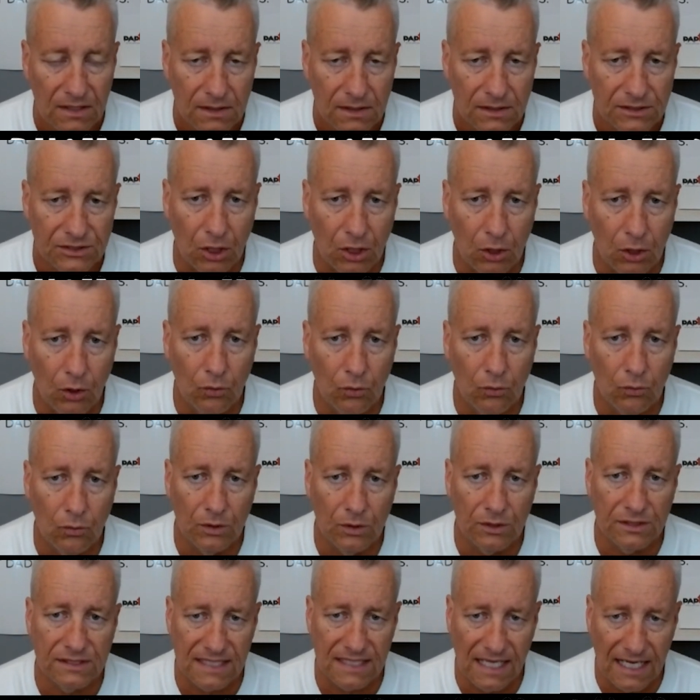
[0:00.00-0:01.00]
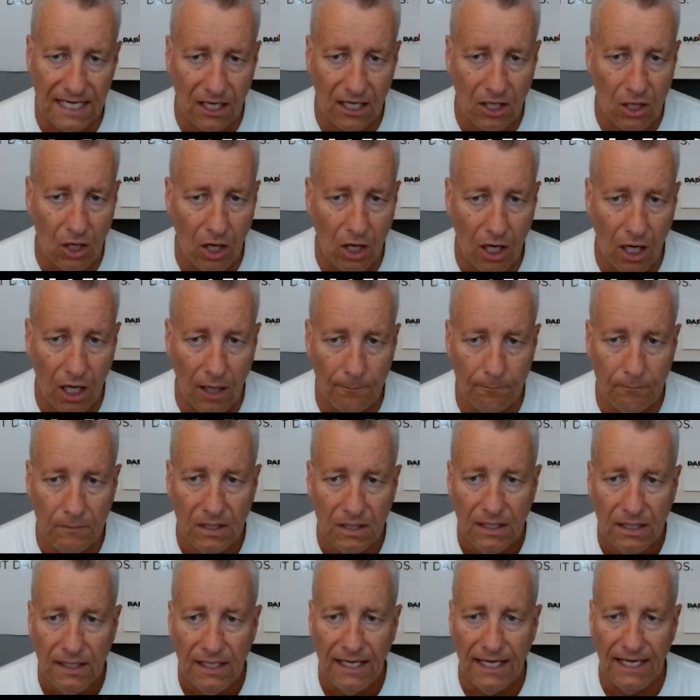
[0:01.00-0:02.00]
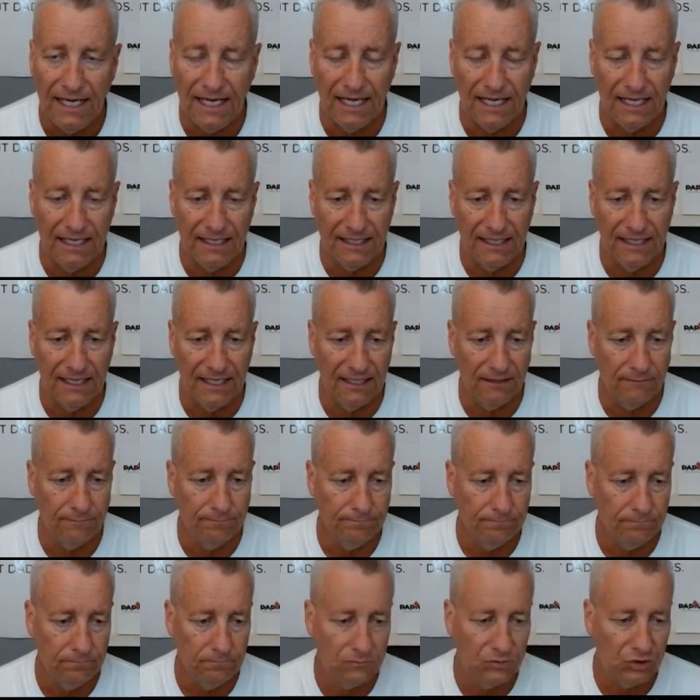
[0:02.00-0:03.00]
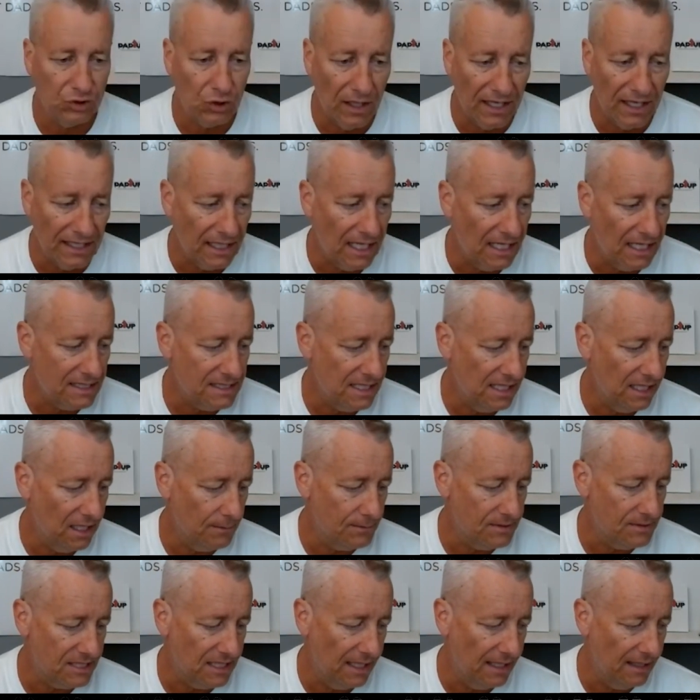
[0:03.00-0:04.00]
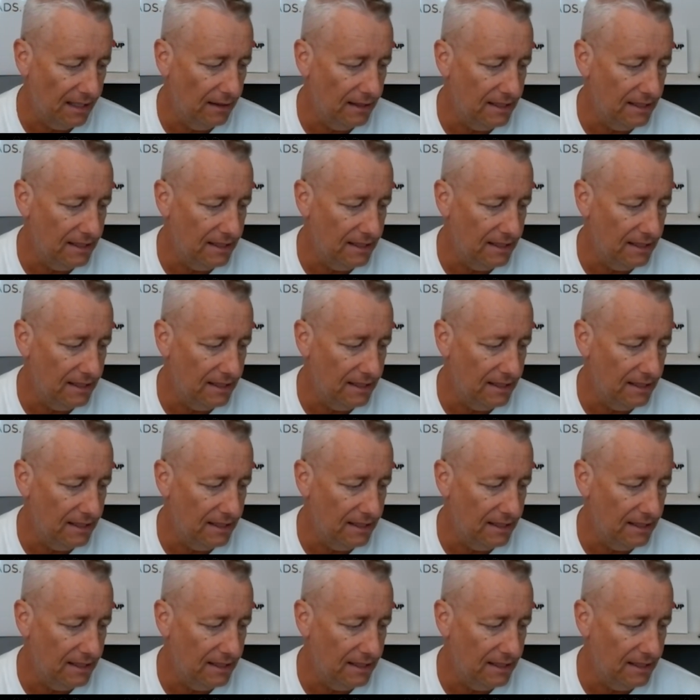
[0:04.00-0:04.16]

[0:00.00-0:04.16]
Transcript: So staying calm, and trying not to get upset.